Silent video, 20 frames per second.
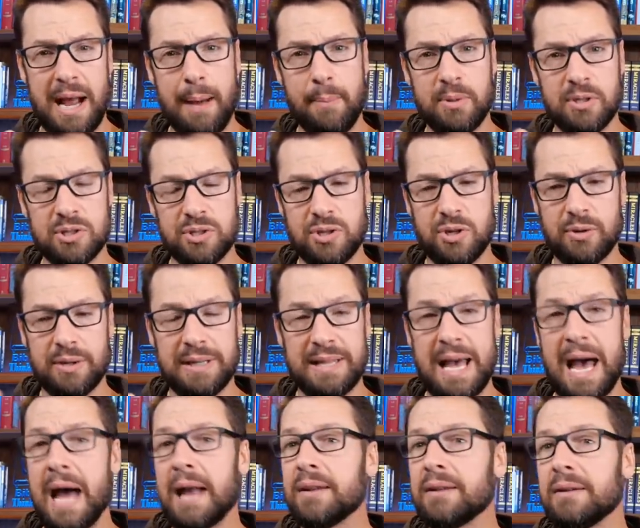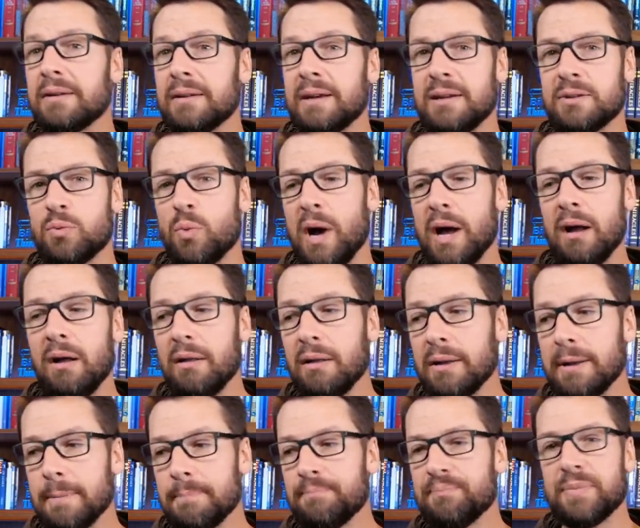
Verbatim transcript: happens during that as well.